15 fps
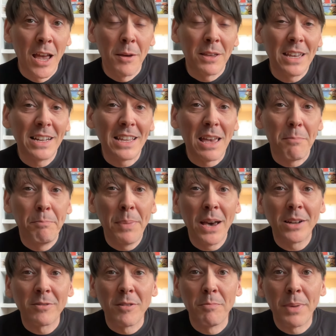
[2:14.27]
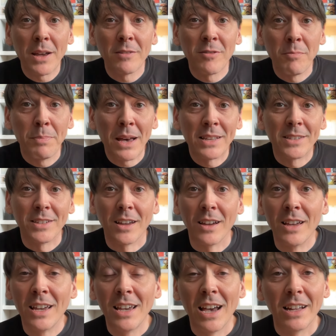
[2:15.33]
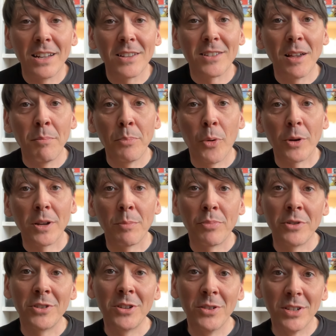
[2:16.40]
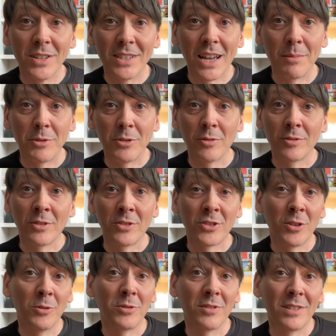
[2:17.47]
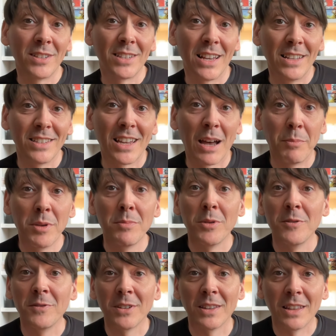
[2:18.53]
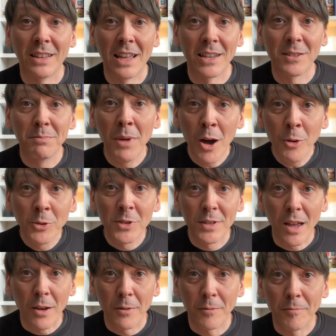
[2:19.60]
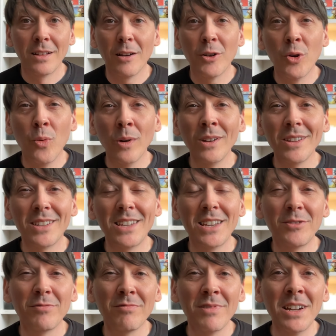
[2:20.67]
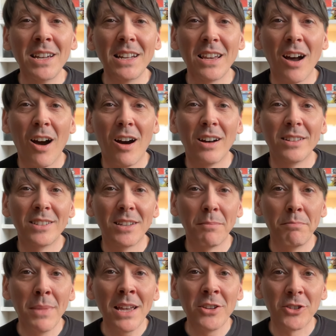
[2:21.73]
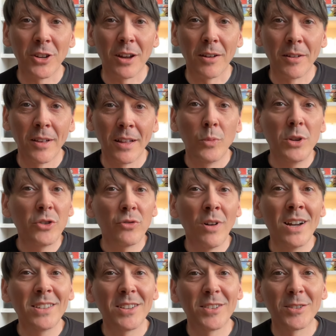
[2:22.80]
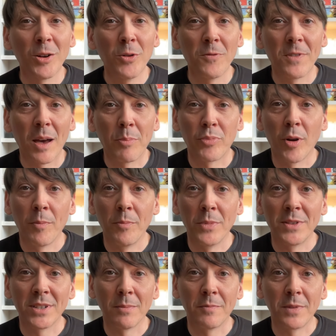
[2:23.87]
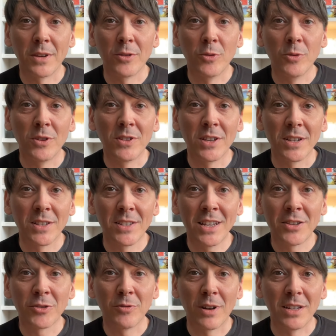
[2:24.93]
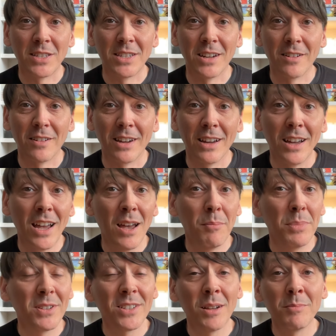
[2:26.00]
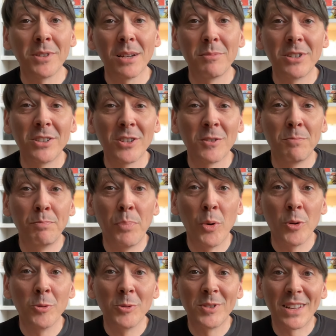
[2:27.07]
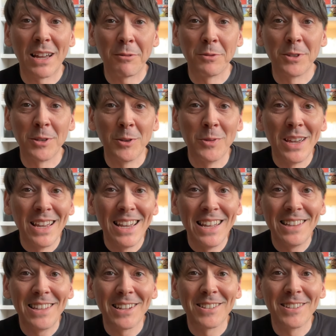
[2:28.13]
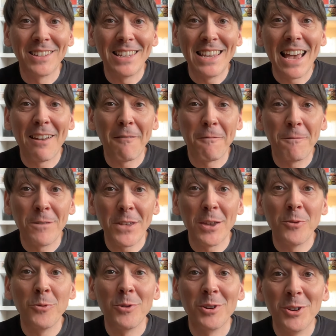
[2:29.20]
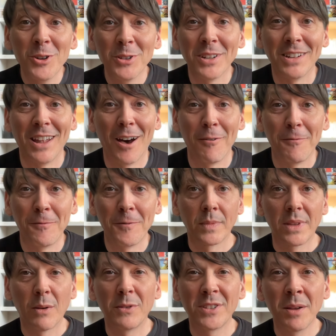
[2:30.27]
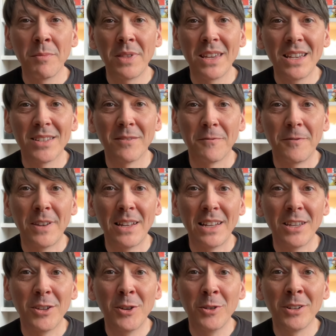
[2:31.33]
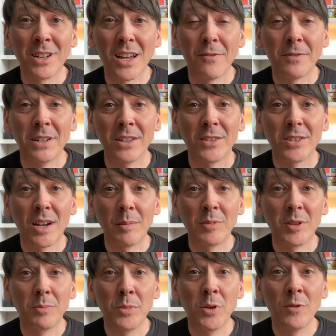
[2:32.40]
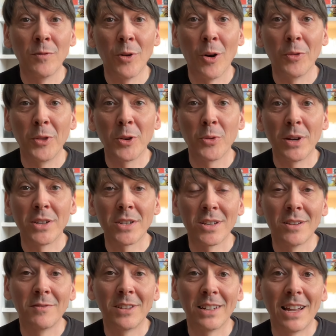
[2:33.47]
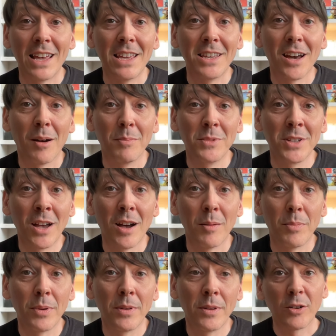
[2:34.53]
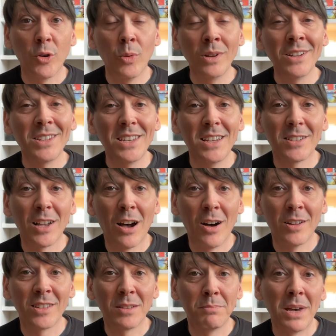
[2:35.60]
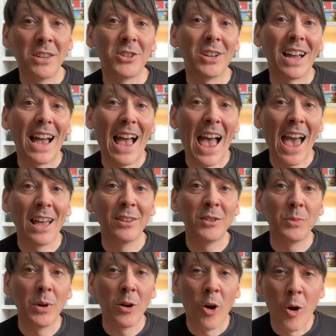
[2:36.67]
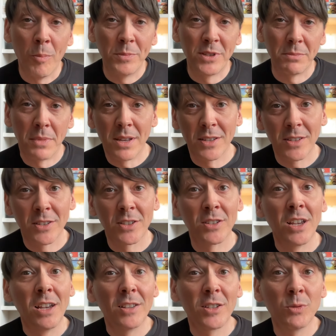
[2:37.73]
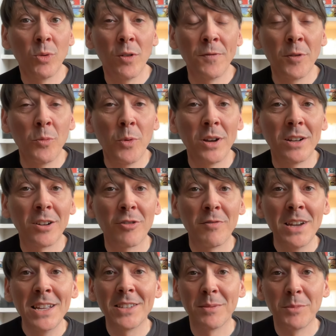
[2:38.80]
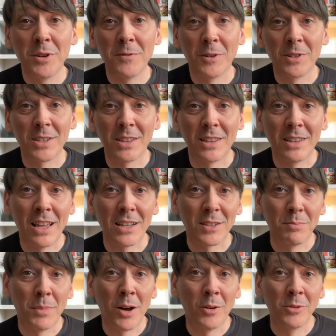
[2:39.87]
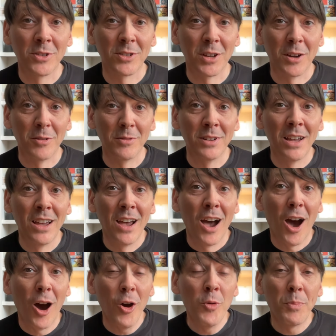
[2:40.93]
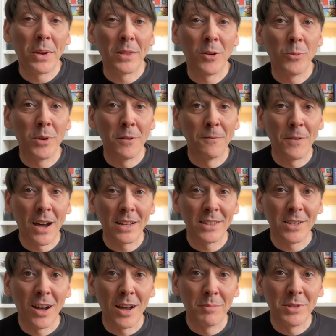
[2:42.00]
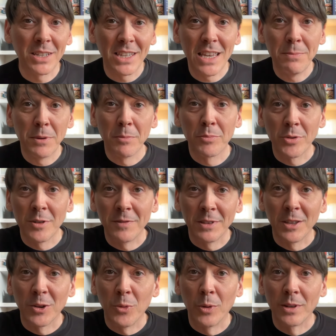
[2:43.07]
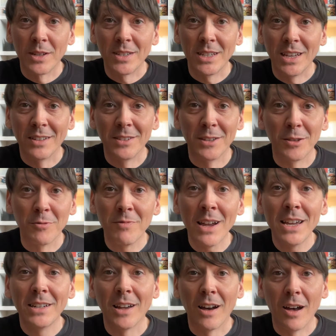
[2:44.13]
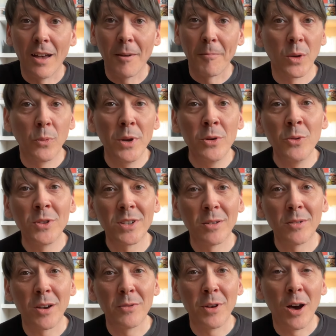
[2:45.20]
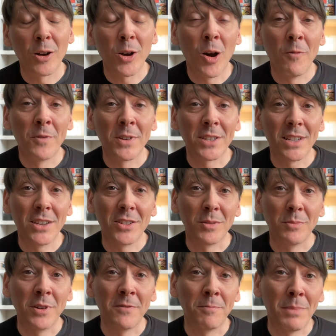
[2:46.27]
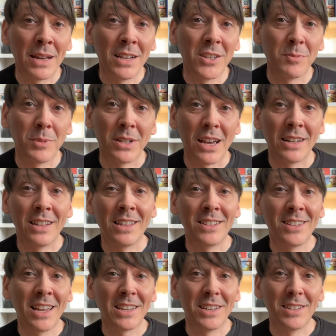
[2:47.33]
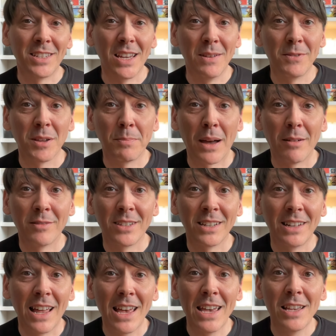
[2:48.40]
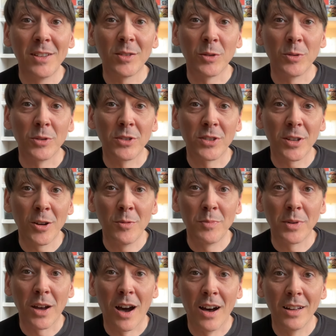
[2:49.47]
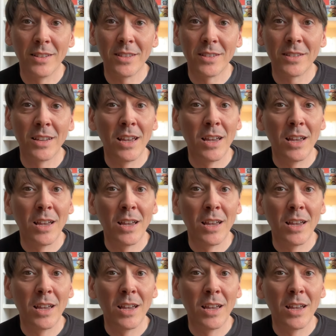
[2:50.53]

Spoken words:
getting it better and better and better, and at some point a producer taps you on the shoulder and says, can we move to the next milestone? Now, quality is really hard to measure. We try to solve that problem with something called success criteria, but sometimes it just boils down to it doesn't yet feel good enough. Now, if something isn't feeling good enough and it's time to move on, the question of delay comes up. Quality is hard to measure, and we're optimists, so often we'll agree to move on to the next milestone, hoping that we'll find time to keep improving the quality under the radar. We also know that a conversation with management and executives about delays or scope cuts